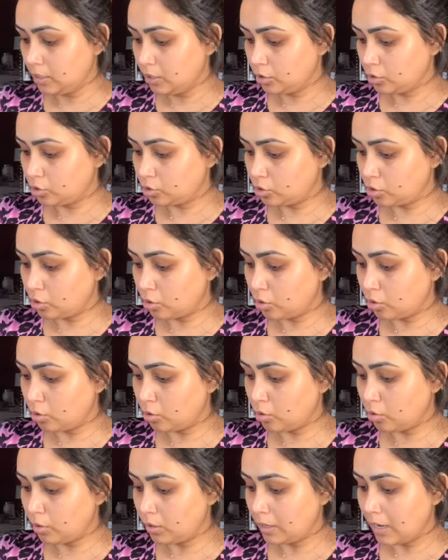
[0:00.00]

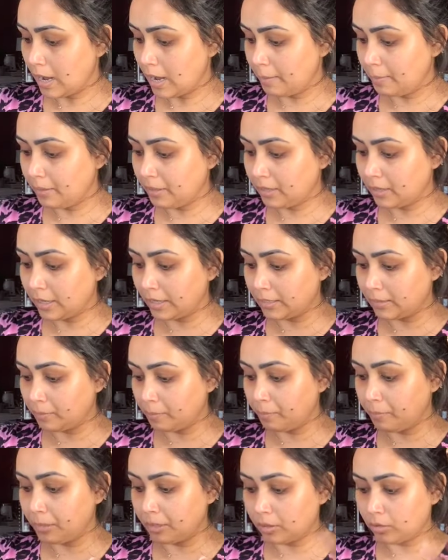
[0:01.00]
So I'm in like
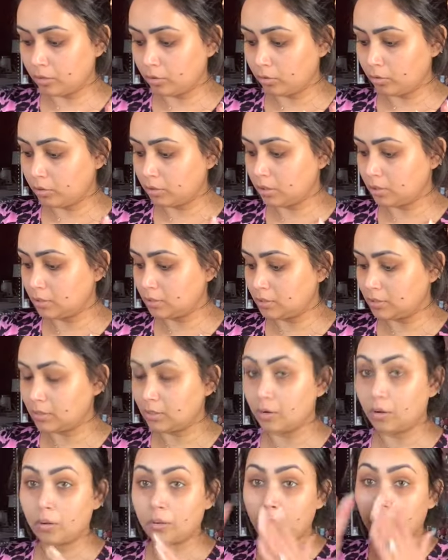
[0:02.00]
middle, because you
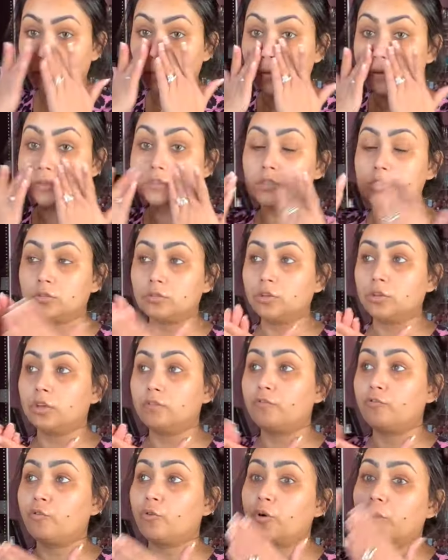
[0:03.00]
know it's
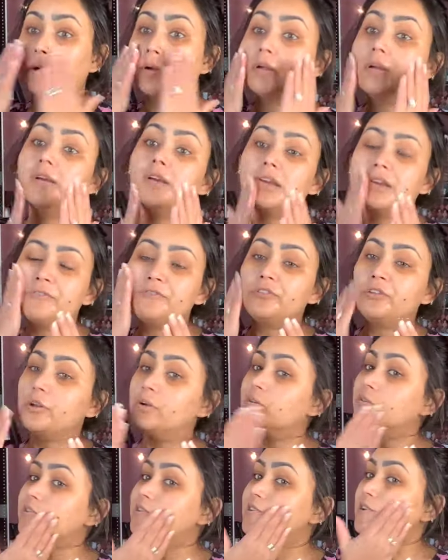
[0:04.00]
good for if you
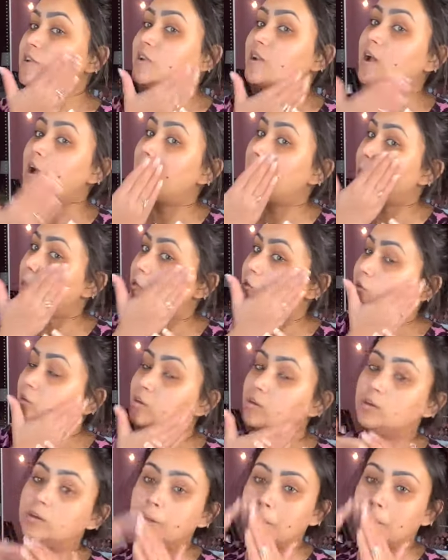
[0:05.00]
don't need a Hydra